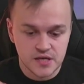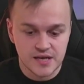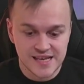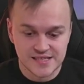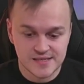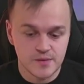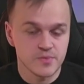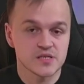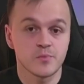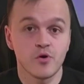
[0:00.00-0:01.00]
as deep
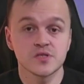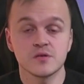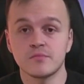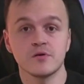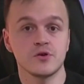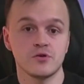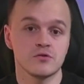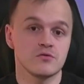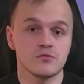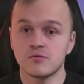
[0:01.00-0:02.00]
as possible,
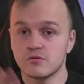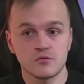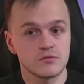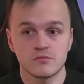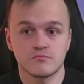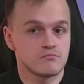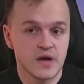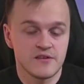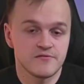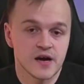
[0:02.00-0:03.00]
you
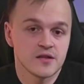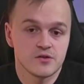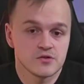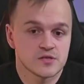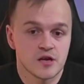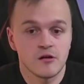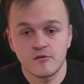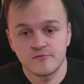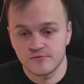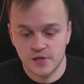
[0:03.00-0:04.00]
may find
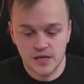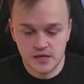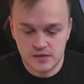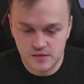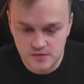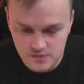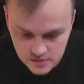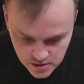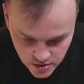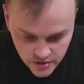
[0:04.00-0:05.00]
yourself like
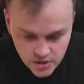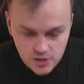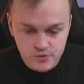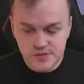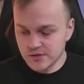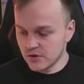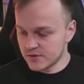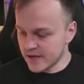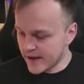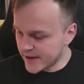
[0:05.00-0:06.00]
losing on
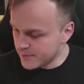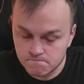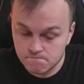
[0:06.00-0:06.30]
time.